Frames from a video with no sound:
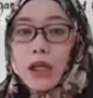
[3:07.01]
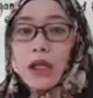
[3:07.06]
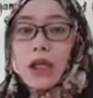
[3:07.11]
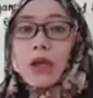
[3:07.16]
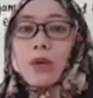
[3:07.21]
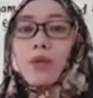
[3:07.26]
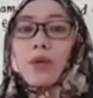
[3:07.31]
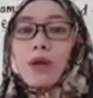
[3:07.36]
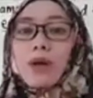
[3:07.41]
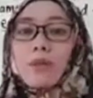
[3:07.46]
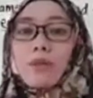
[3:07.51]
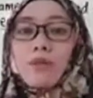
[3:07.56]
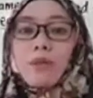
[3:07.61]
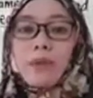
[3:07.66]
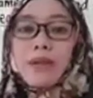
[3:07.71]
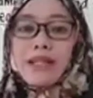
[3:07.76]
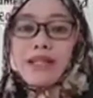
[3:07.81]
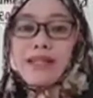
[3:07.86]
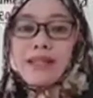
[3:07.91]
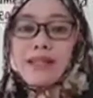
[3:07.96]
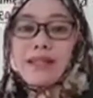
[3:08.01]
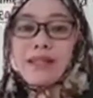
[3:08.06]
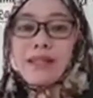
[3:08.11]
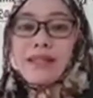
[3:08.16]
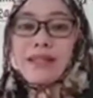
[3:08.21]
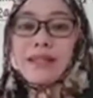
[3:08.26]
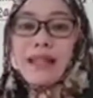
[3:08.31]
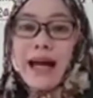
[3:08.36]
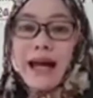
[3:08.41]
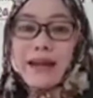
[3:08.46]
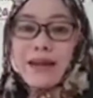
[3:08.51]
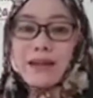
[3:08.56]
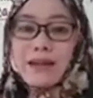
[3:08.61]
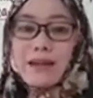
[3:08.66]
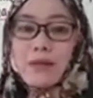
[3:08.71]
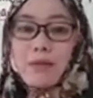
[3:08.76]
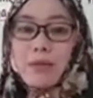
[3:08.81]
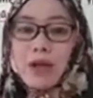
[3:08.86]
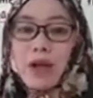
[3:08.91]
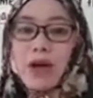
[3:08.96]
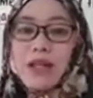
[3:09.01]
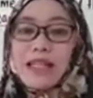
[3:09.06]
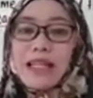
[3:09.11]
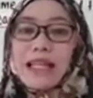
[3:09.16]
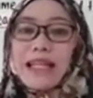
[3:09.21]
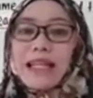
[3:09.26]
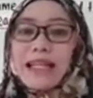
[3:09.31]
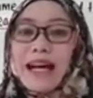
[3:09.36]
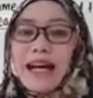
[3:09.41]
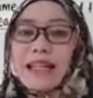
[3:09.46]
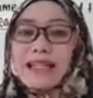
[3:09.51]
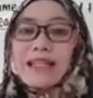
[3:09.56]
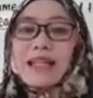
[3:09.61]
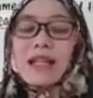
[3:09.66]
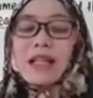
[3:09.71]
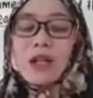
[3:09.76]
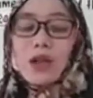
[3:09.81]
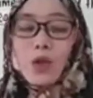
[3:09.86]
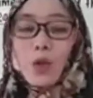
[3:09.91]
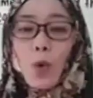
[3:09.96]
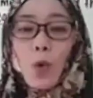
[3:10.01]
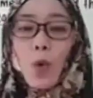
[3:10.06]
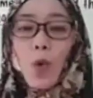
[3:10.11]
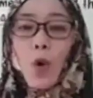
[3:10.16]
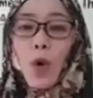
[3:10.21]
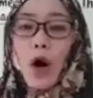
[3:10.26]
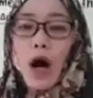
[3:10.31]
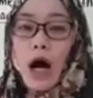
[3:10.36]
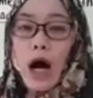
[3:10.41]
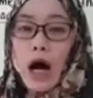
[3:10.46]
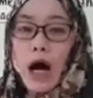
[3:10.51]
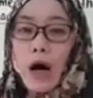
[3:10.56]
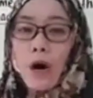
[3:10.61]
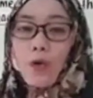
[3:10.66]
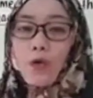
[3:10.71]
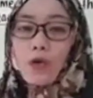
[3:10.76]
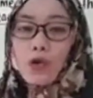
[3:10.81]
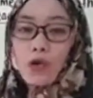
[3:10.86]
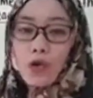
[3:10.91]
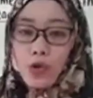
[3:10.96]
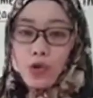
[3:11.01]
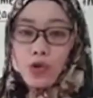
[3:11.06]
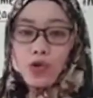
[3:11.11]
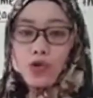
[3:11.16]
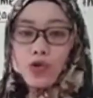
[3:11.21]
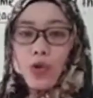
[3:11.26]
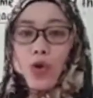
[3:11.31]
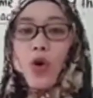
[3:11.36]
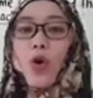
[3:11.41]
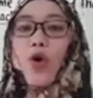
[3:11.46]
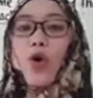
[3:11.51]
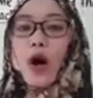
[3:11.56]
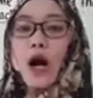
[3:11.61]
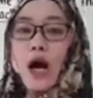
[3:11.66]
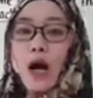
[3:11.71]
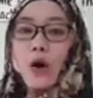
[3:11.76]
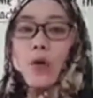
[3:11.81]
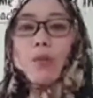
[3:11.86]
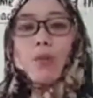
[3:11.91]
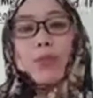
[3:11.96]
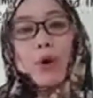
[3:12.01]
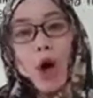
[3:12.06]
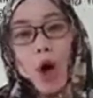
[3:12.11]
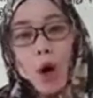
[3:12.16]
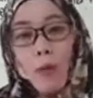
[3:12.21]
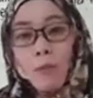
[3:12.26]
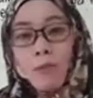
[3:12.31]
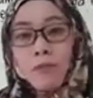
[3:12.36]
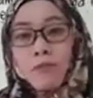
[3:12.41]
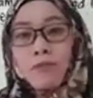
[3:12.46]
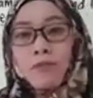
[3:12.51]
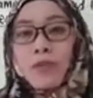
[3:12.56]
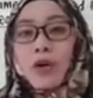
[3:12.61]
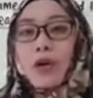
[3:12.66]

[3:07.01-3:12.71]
he will be stunned because he doesn't know how to draw out Bob.